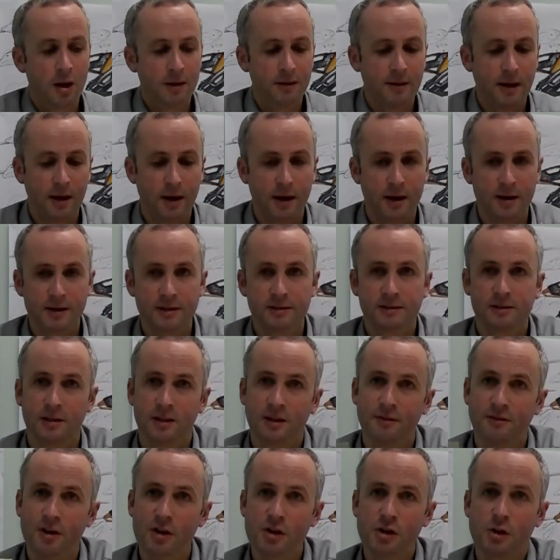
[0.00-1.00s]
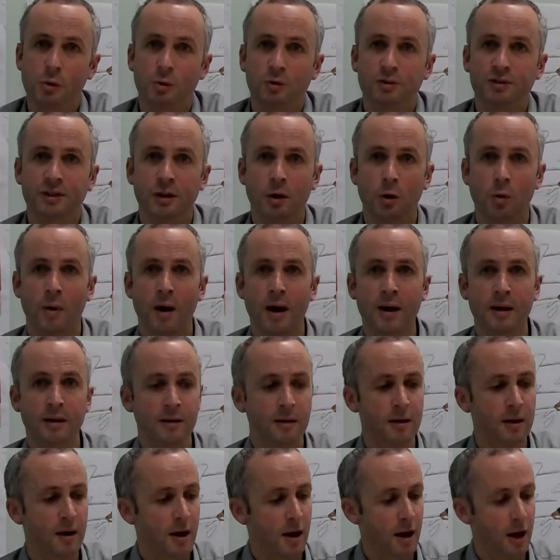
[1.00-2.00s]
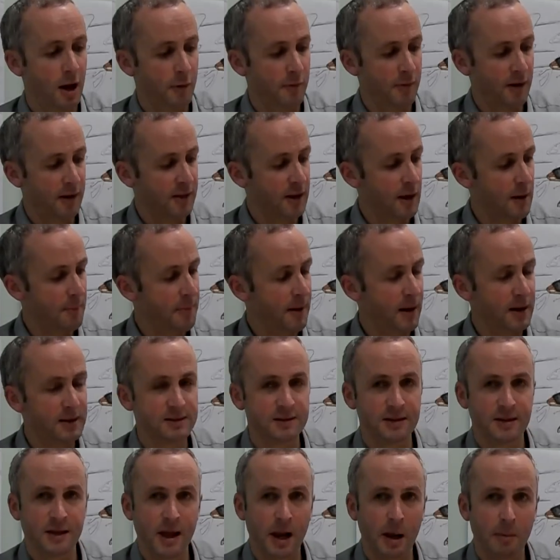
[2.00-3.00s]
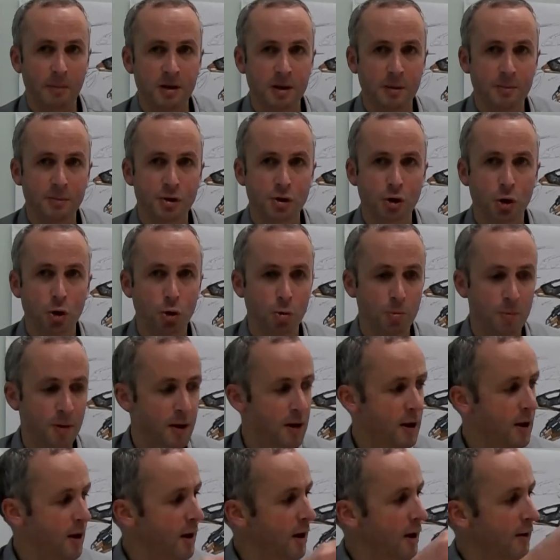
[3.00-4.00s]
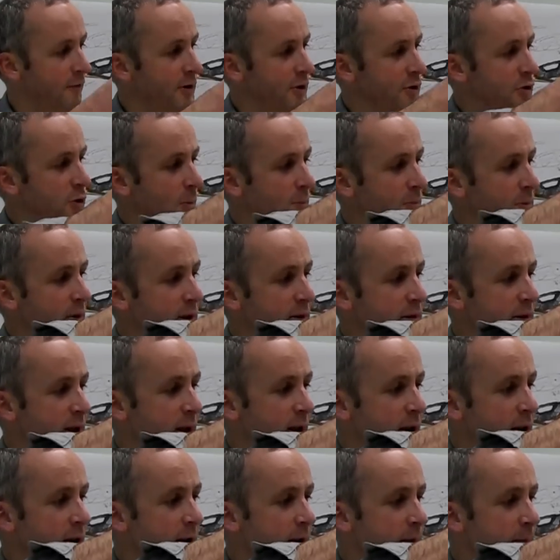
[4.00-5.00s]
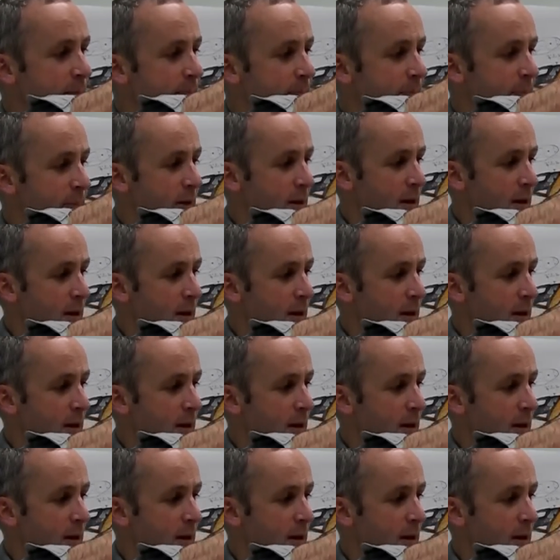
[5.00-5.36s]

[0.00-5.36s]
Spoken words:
taking just the conventional steel weight and running that past an aluminium tube. If we drop that down here,